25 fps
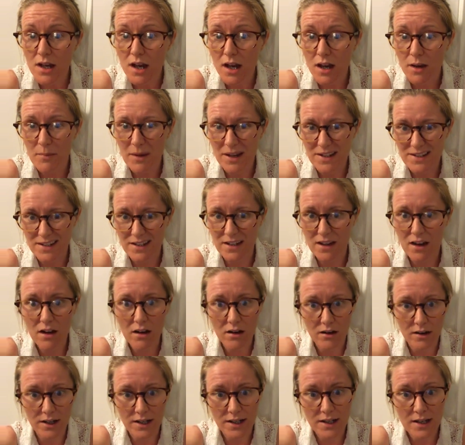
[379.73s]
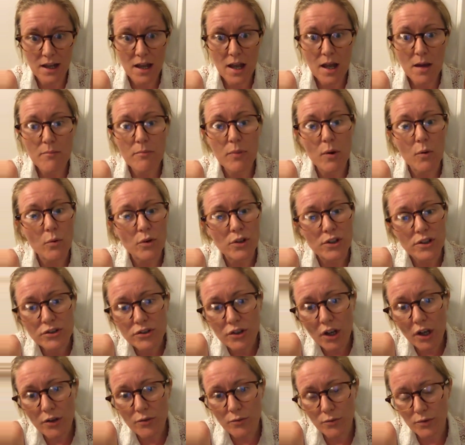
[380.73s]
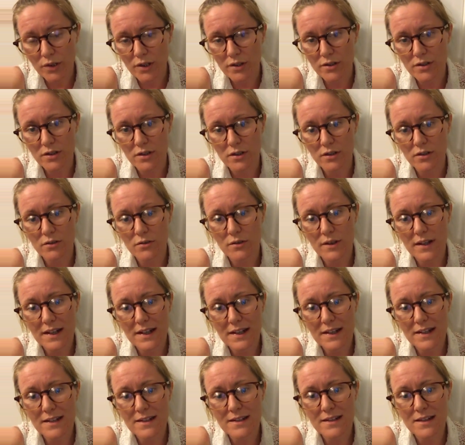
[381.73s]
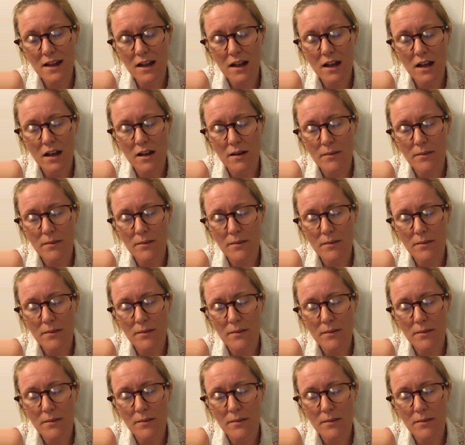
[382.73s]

as in I, but what you don't want to do is